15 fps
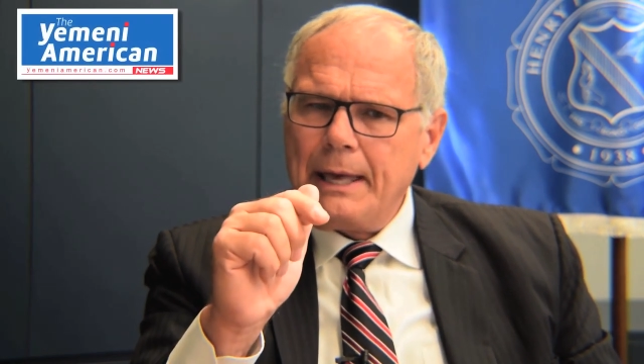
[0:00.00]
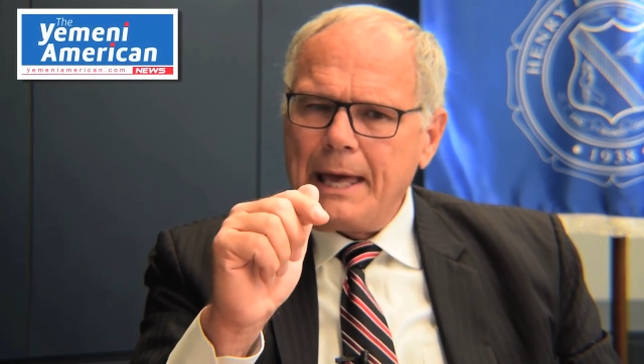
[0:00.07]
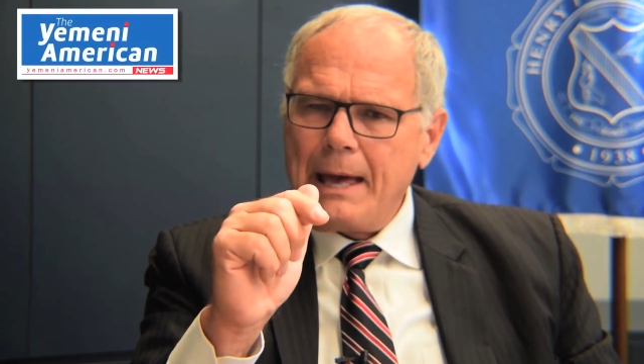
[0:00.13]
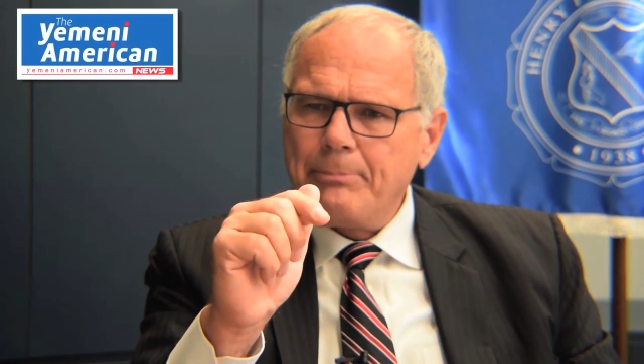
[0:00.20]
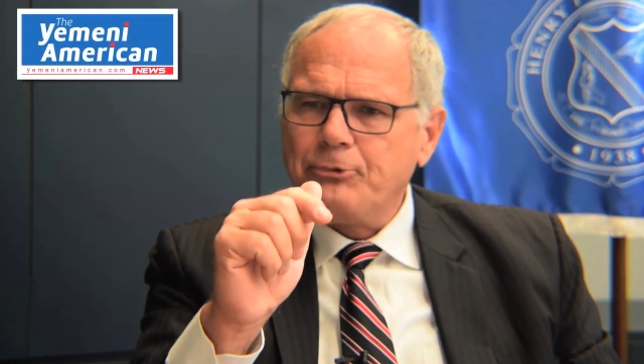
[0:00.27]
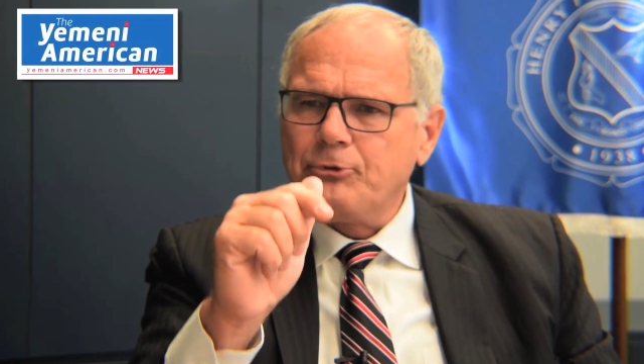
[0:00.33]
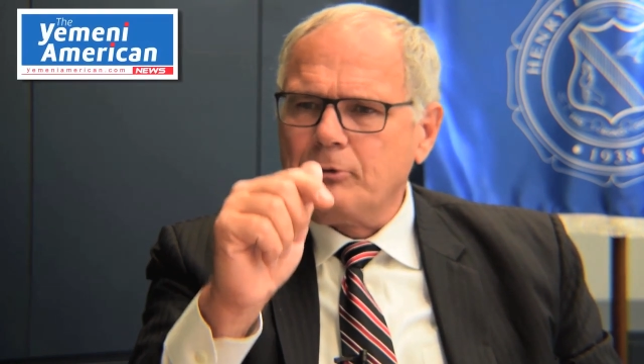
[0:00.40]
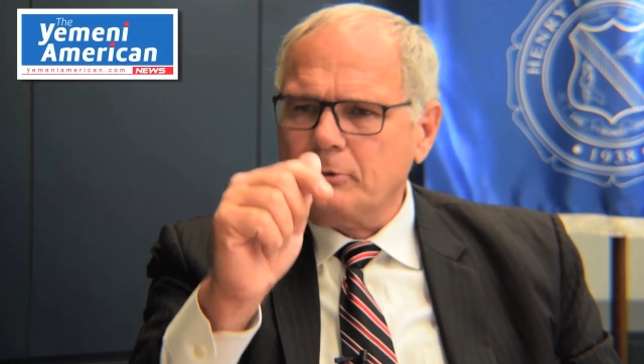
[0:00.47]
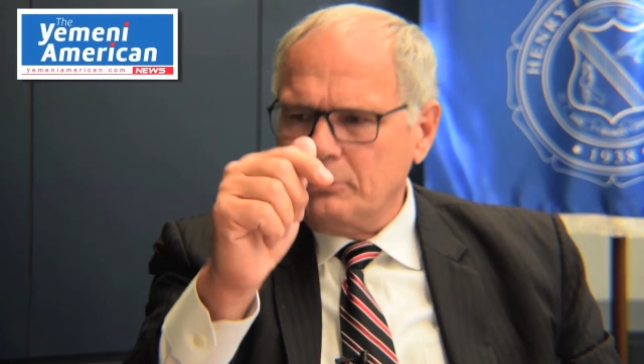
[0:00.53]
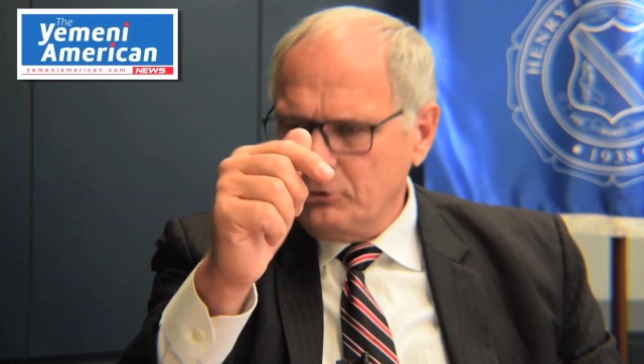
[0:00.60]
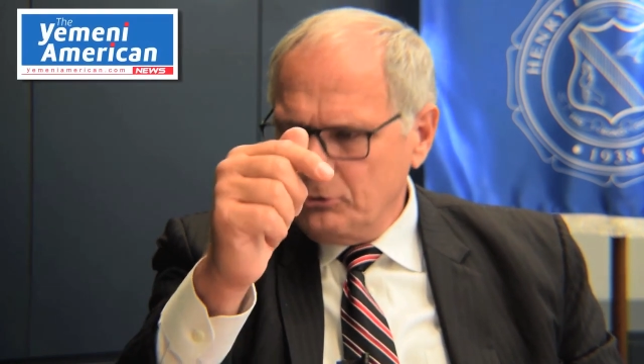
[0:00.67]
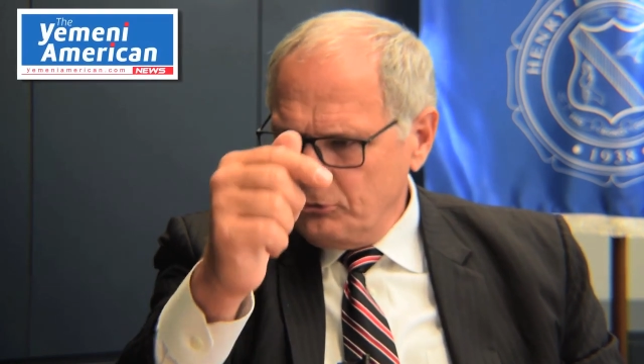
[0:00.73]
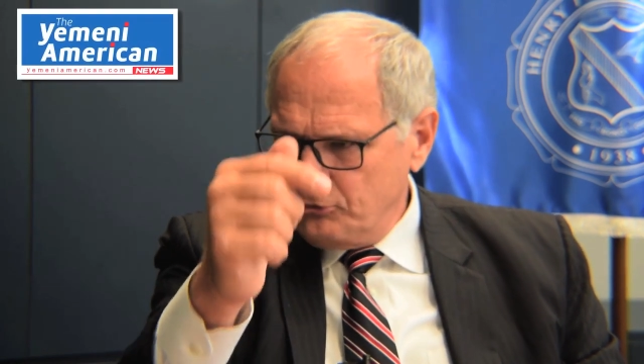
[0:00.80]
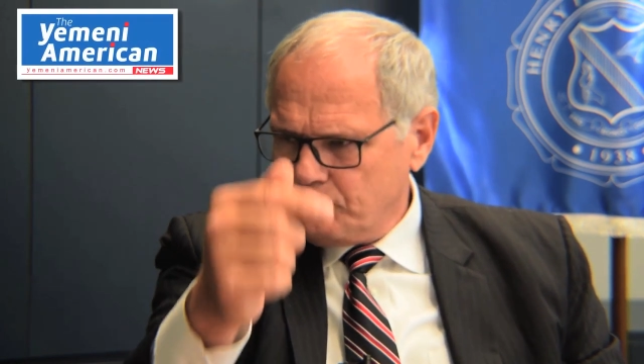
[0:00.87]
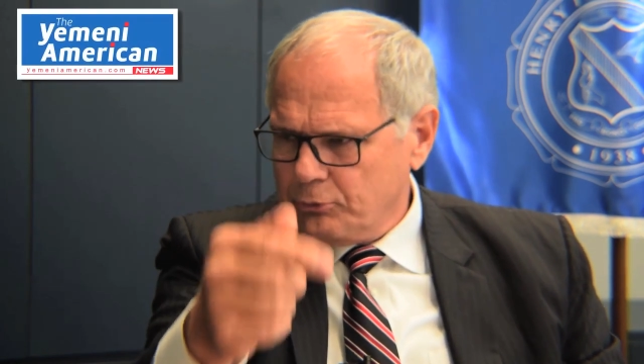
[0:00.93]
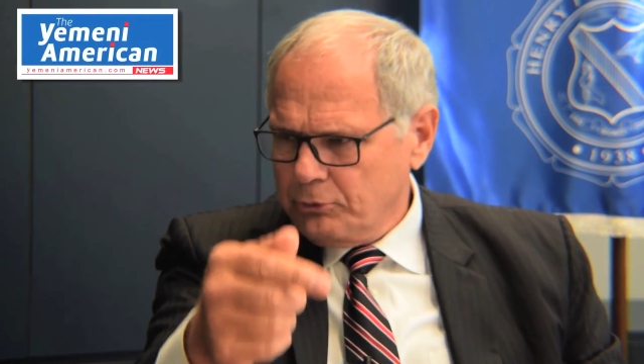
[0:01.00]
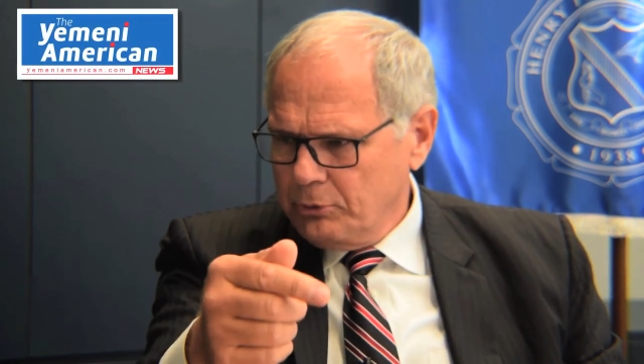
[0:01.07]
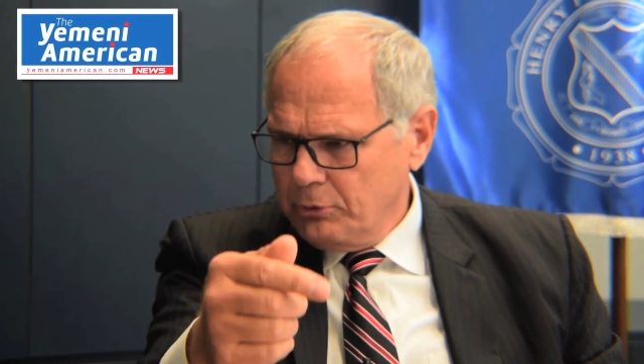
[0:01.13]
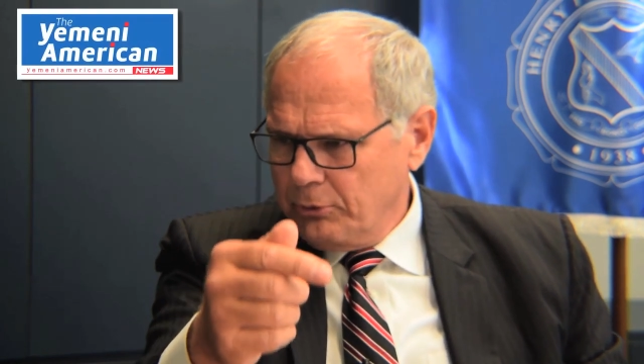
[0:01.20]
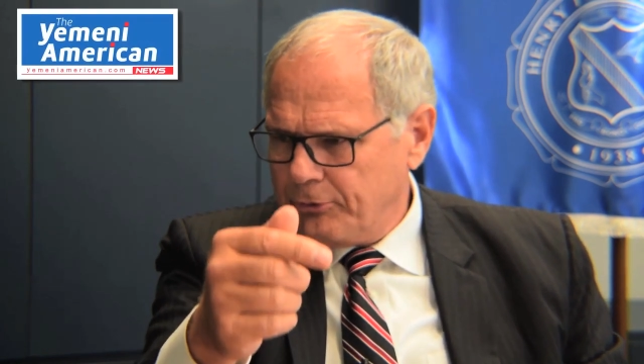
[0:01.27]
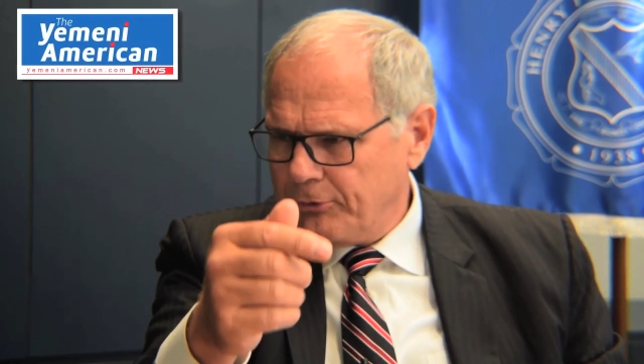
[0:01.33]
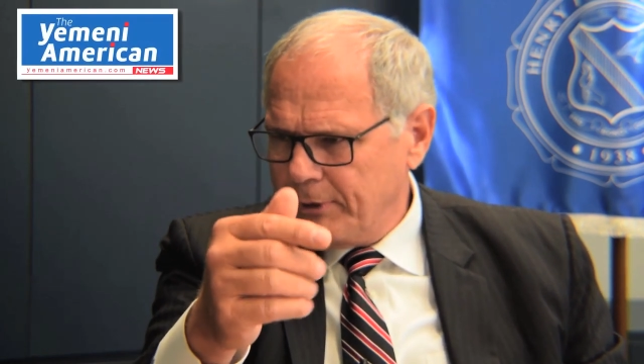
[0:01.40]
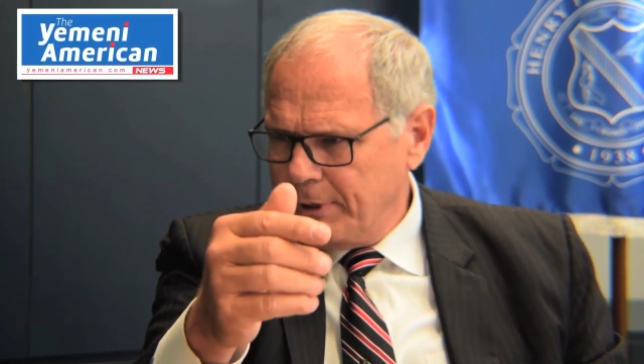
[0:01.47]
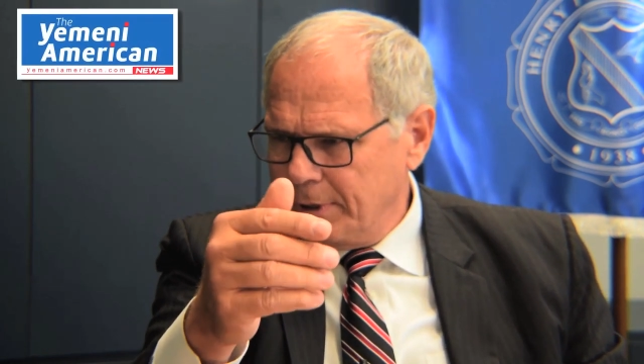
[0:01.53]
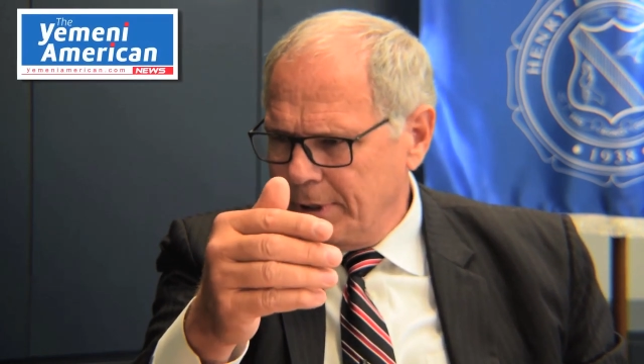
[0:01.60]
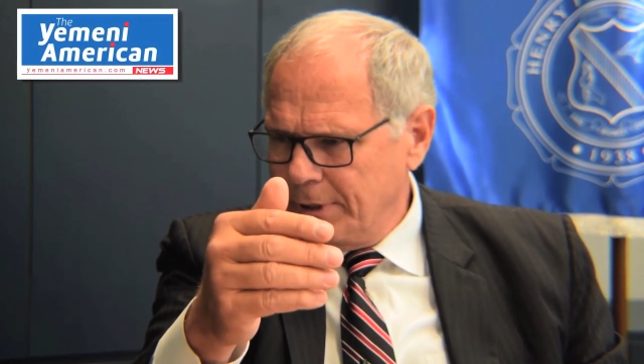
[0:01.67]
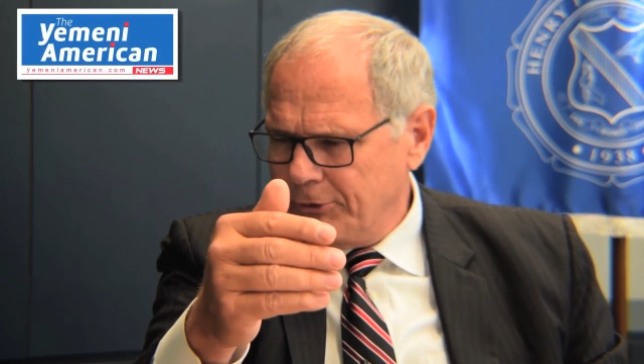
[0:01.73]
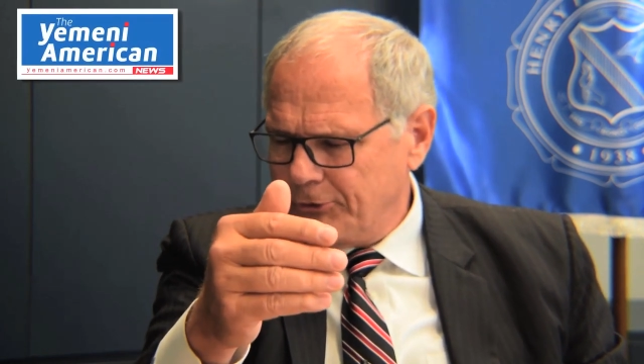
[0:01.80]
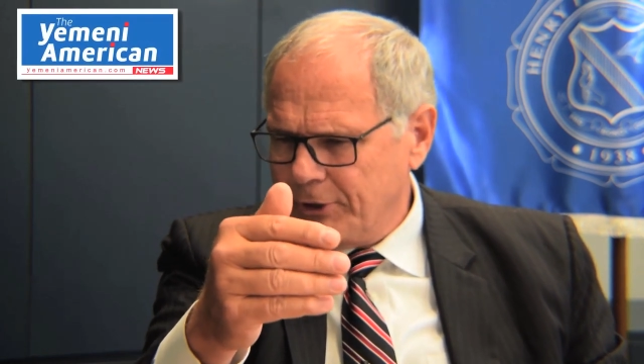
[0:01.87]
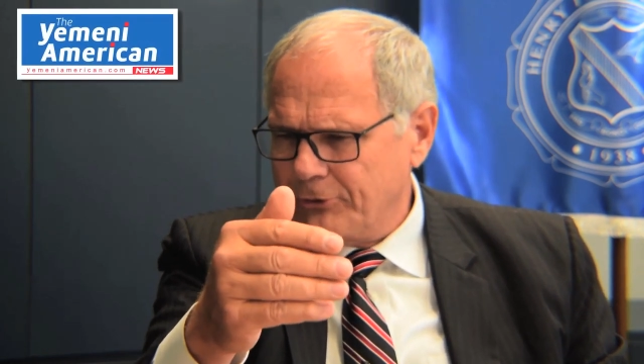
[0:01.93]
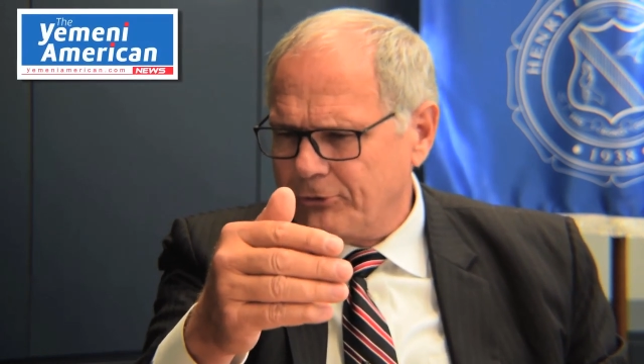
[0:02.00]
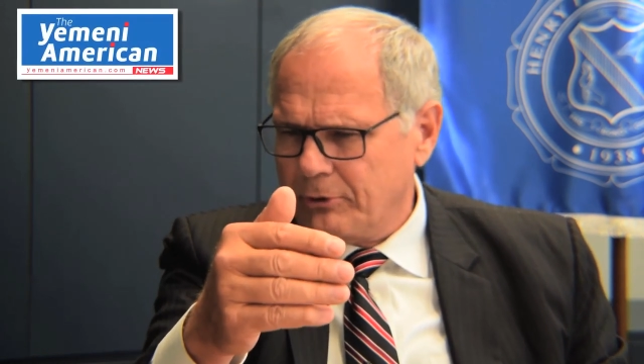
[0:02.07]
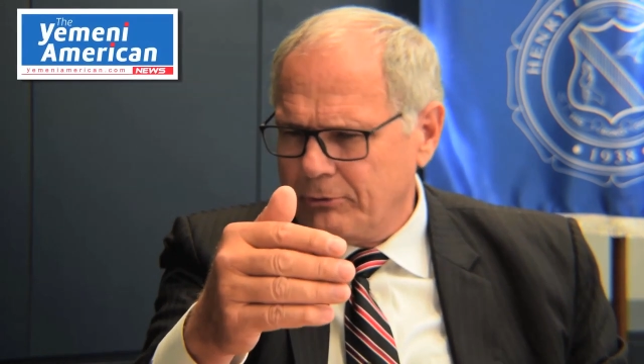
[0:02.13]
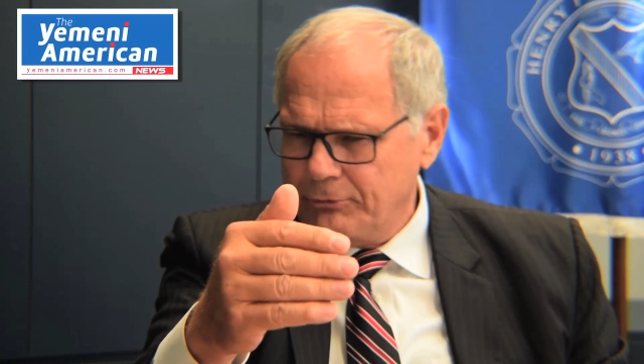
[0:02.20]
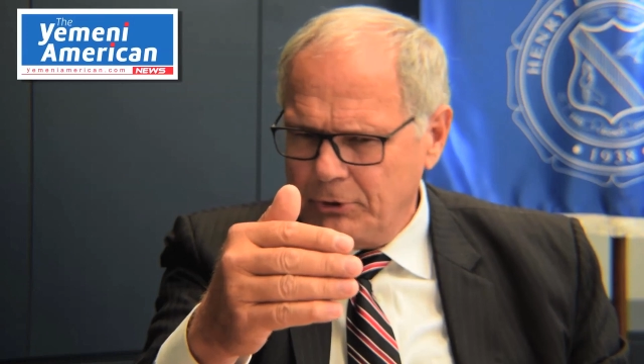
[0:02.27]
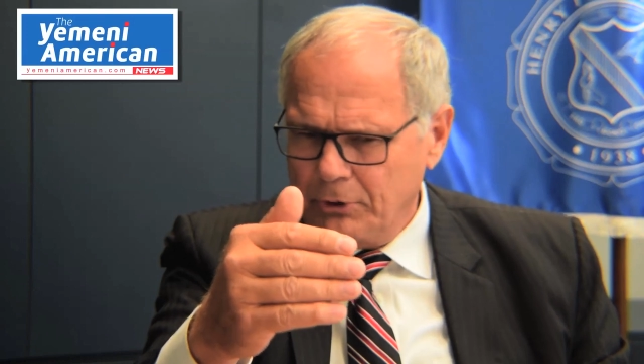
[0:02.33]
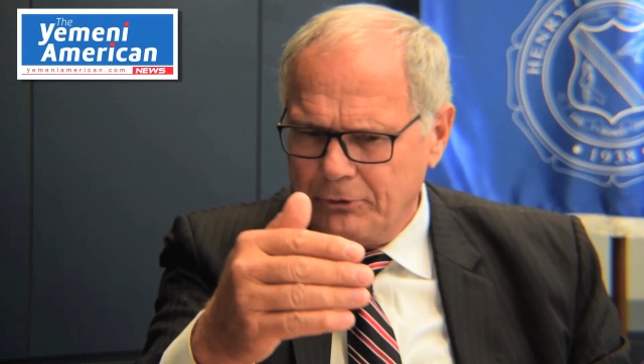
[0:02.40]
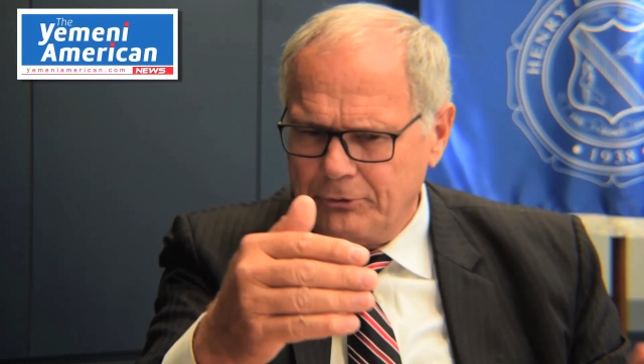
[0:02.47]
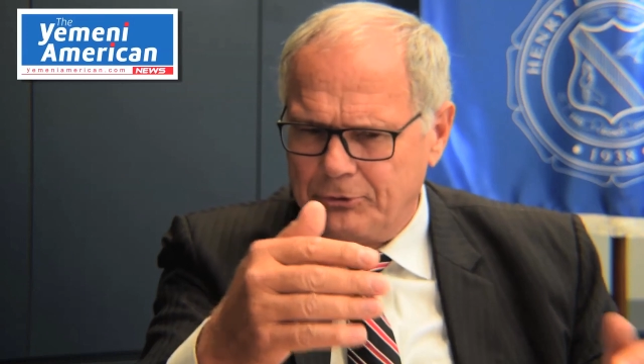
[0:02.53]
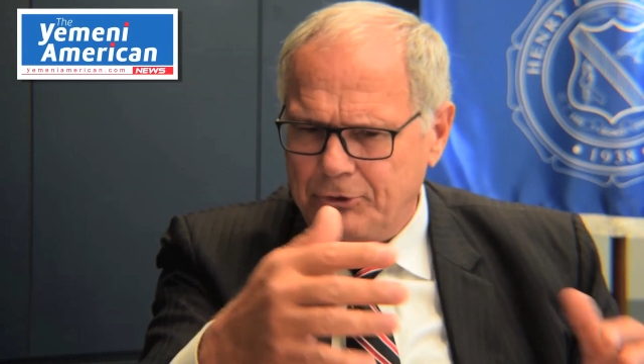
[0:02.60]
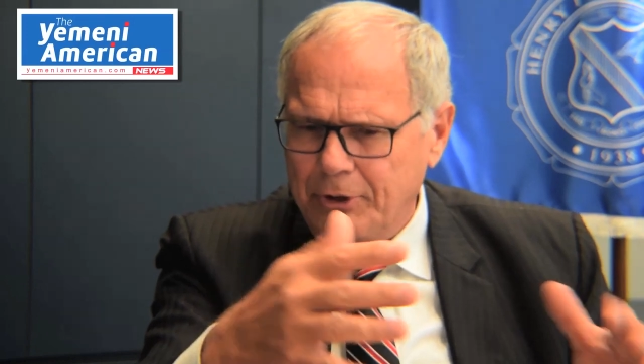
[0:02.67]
absolute truth in, in a sense of, you know,